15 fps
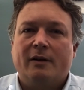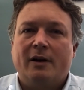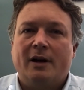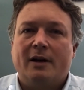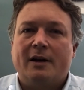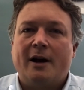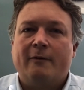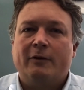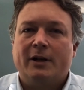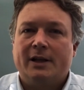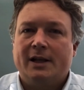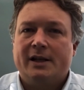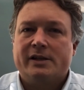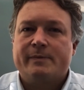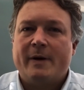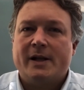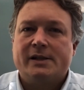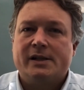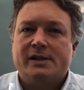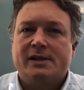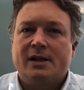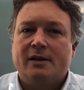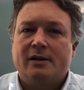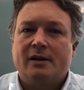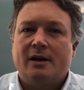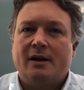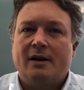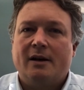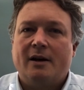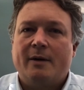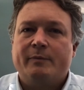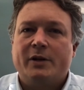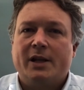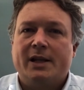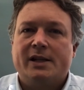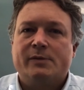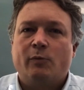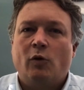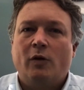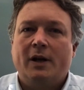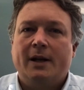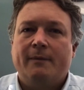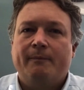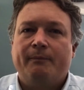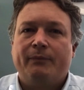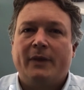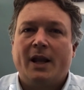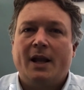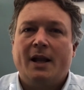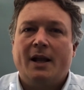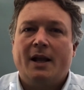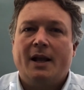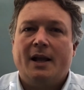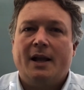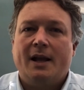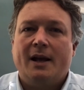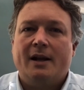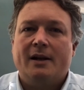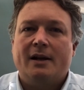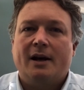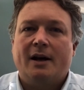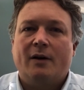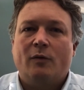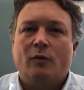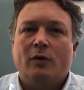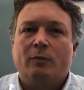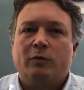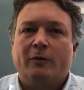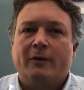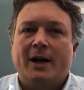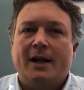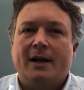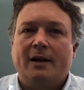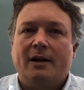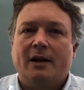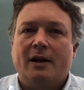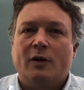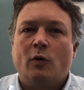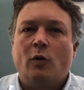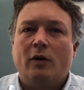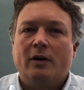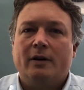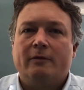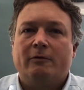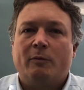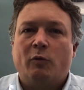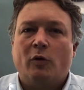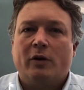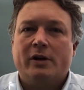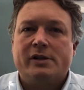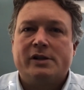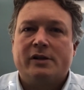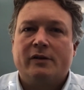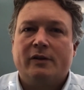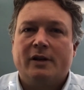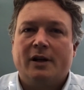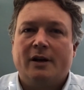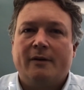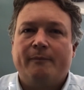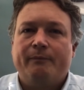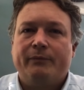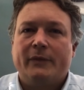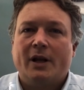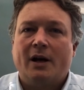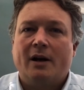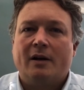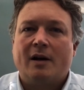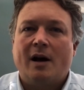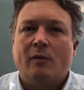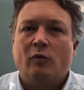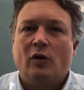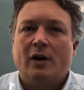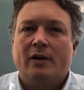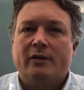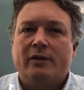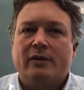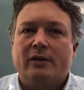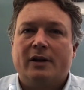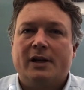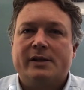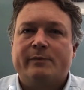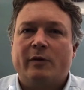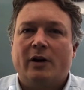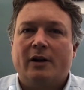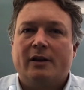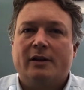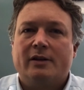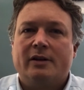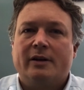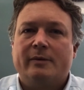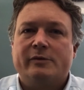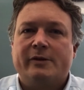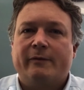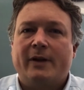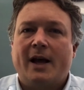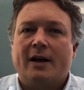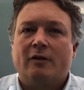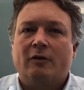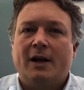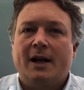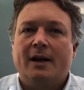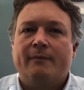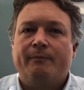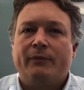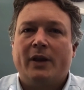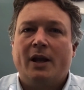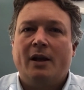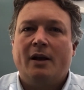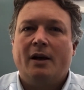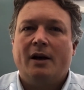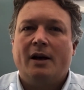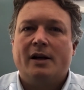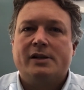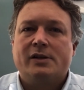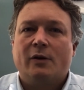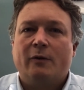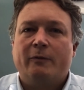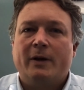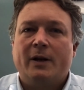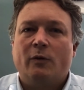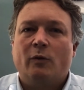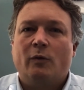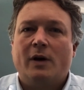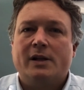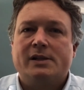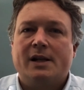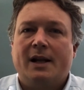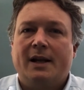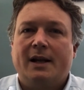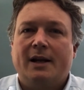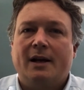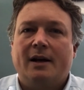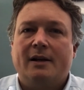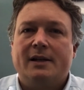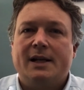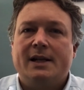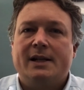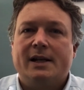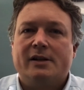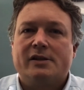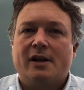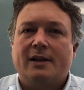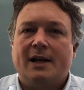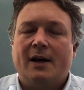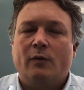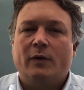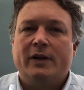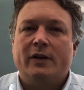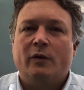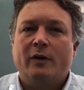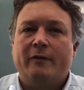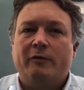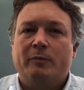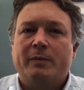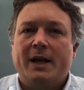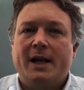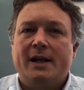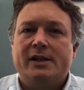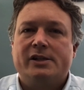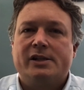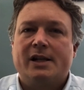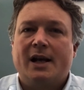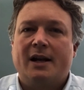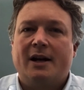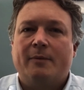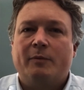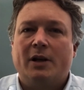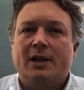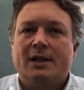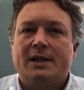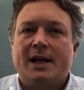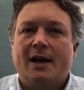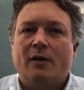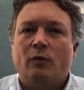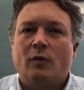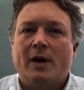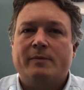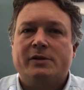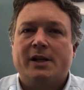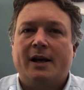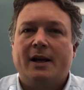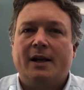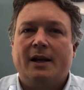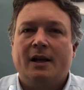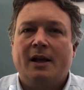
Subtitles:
covering the expenses up to this point. And we're providing quarterly reports to the Commonwealth as part of the terms of that grant. So if anyone wants any details on that, we do have a page set up on the town website.